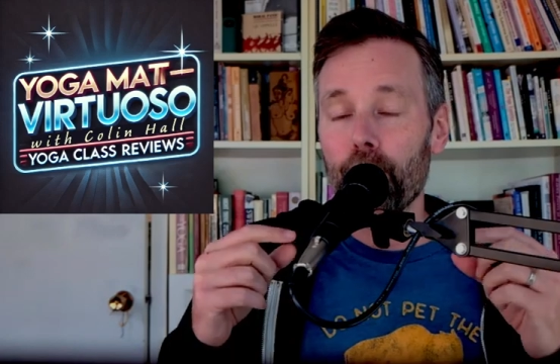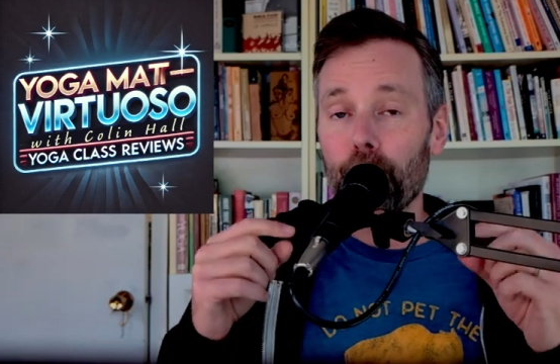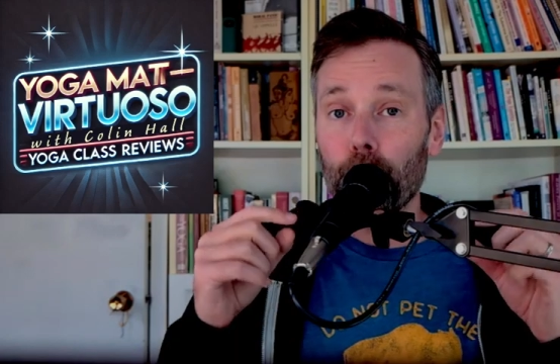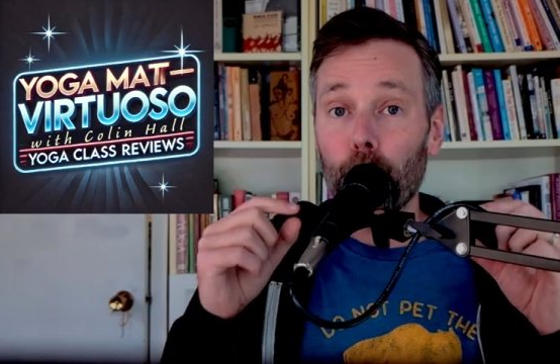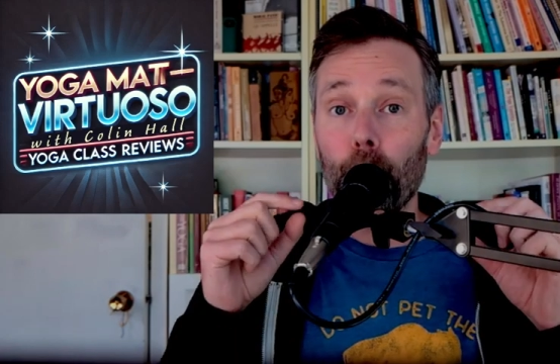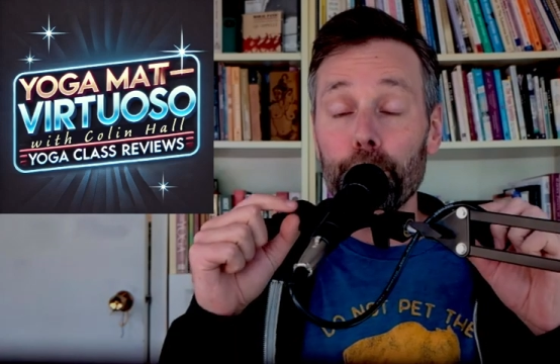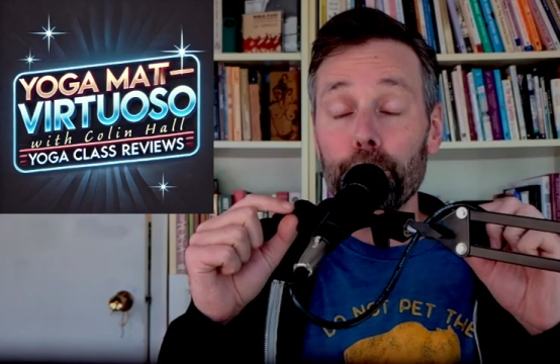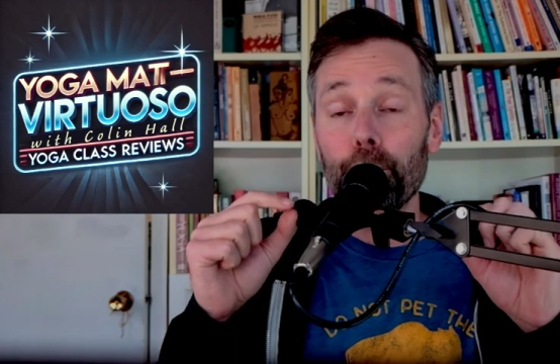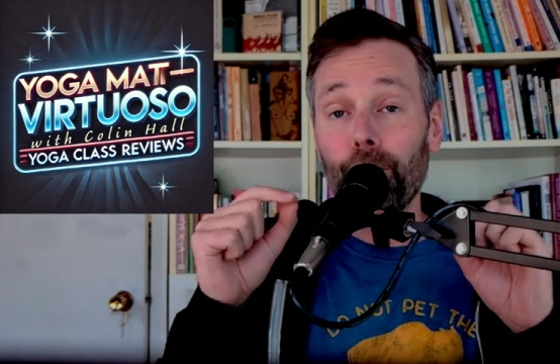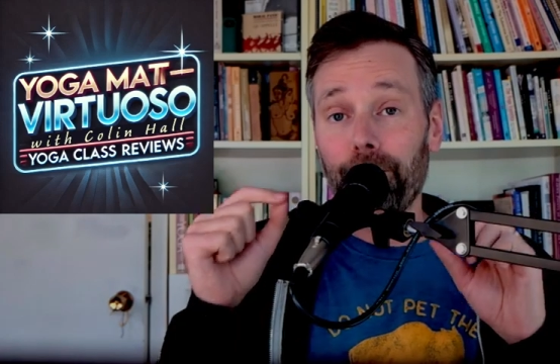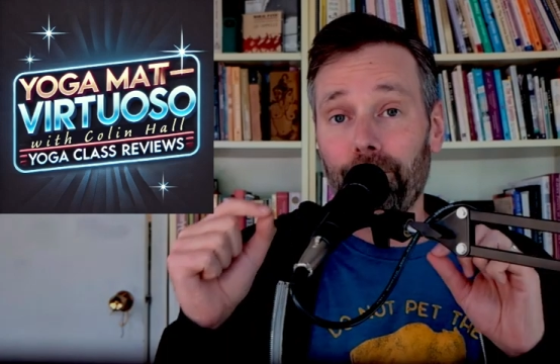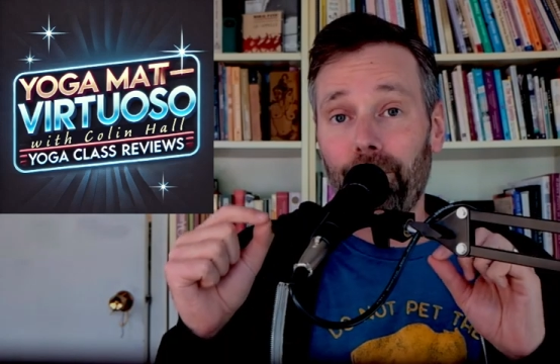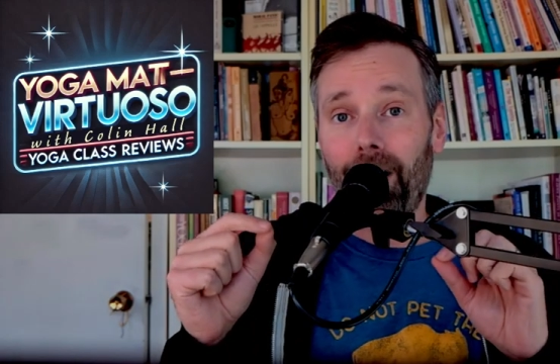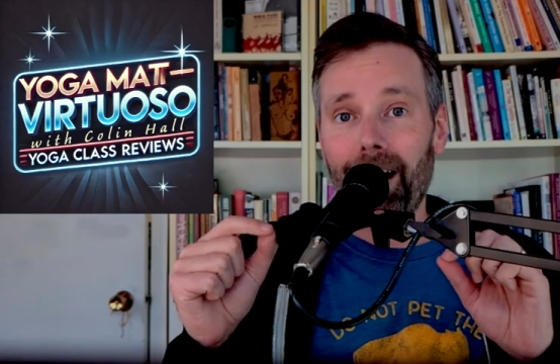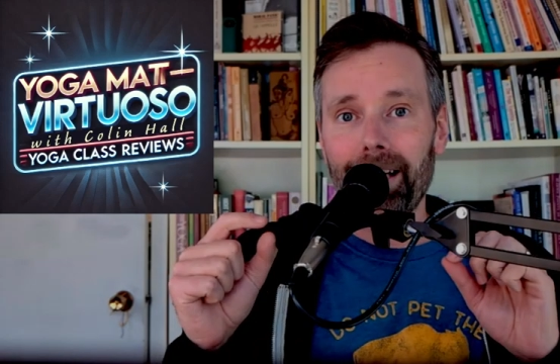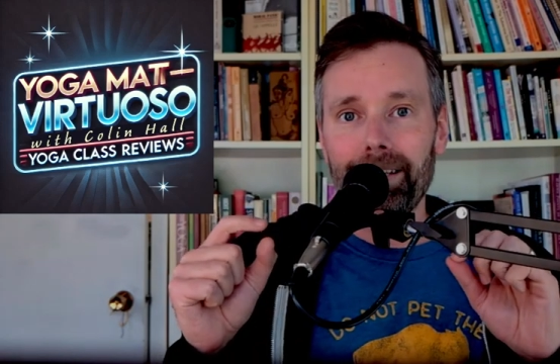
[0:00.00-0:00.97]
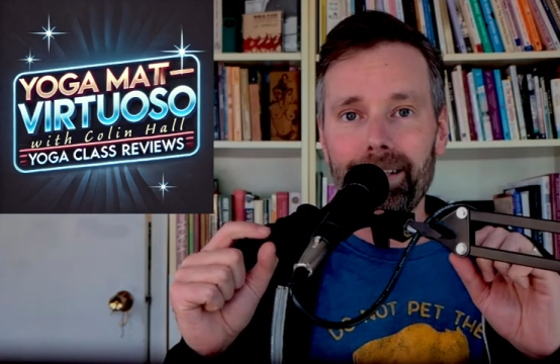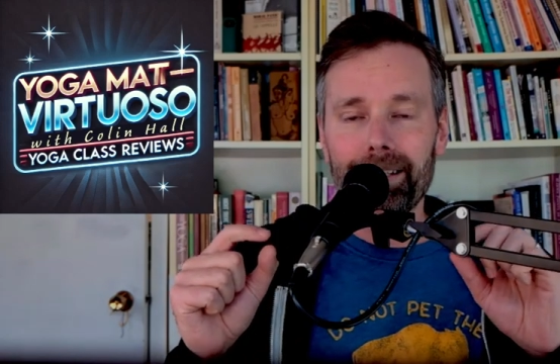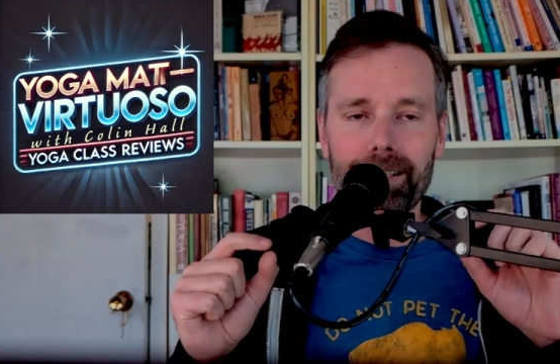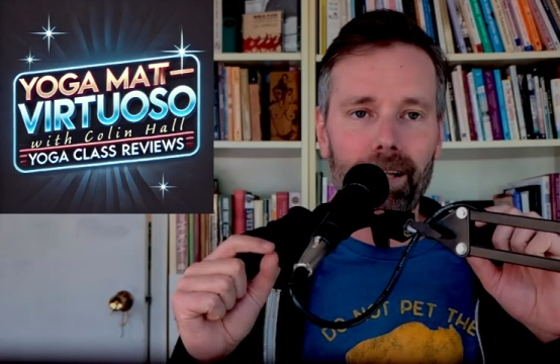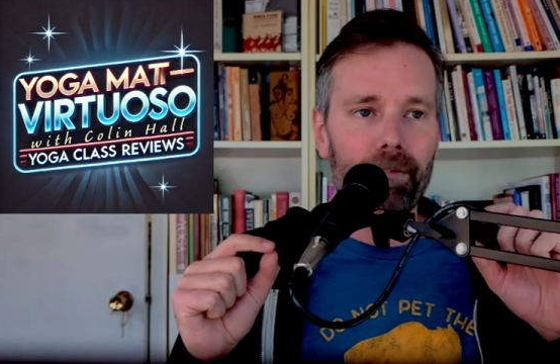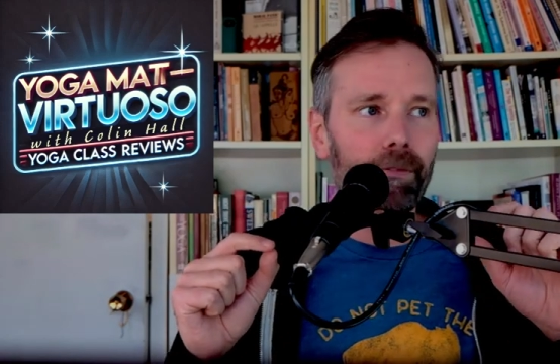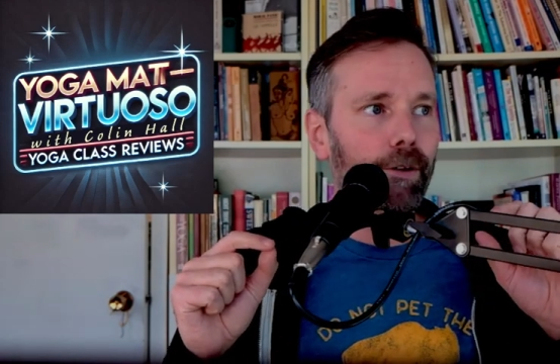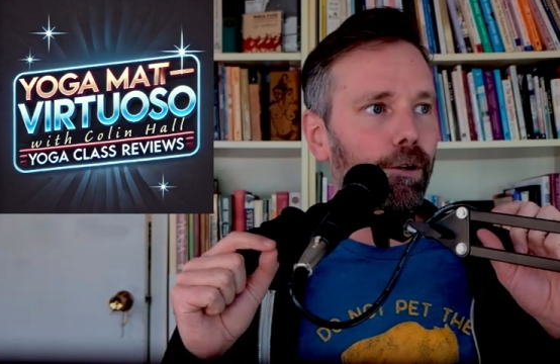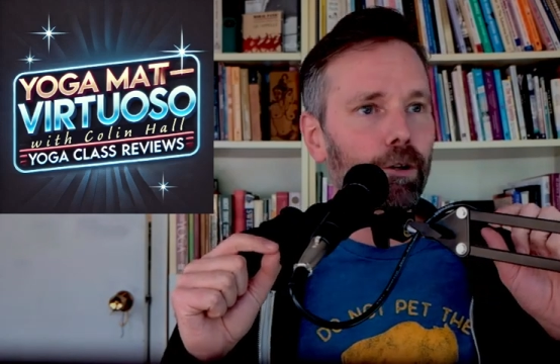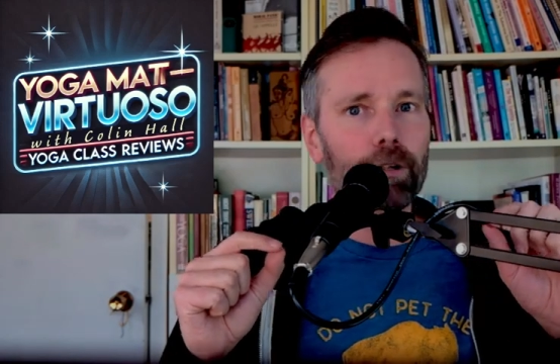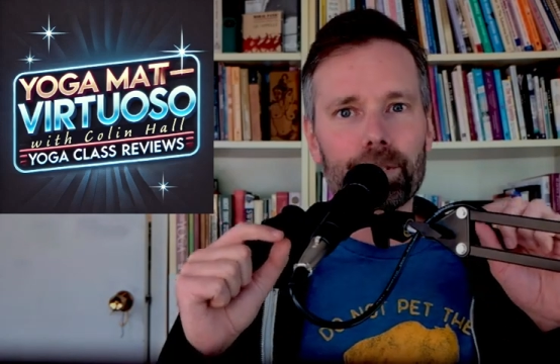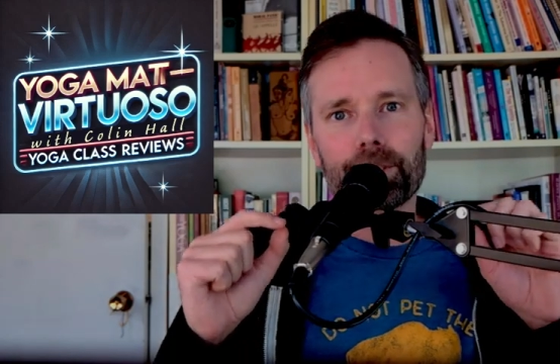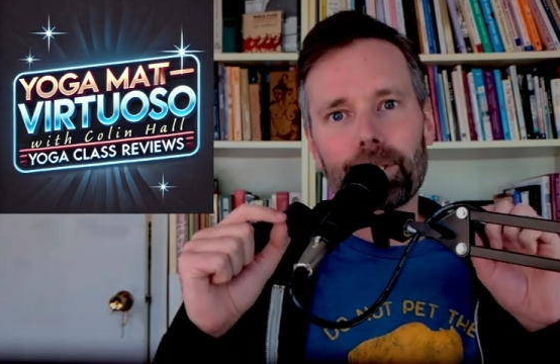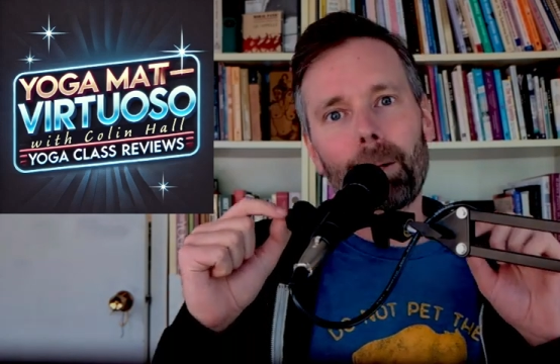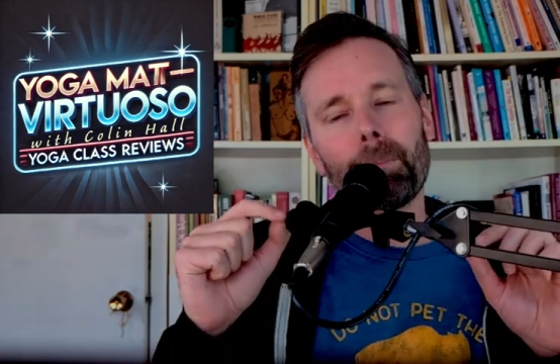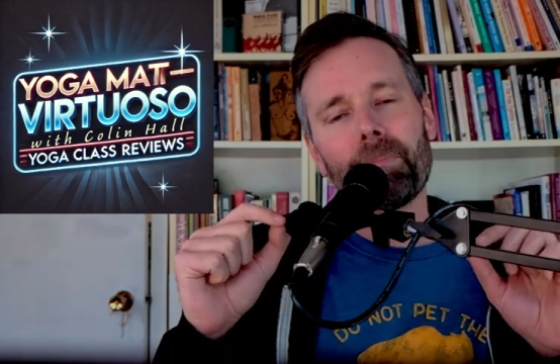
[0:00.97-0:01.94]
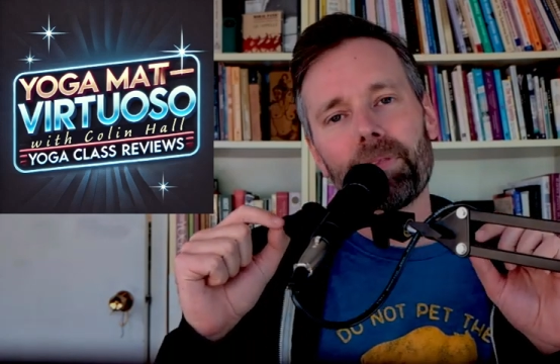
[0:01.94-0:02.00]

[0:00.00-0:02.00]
what you'll find is that there are some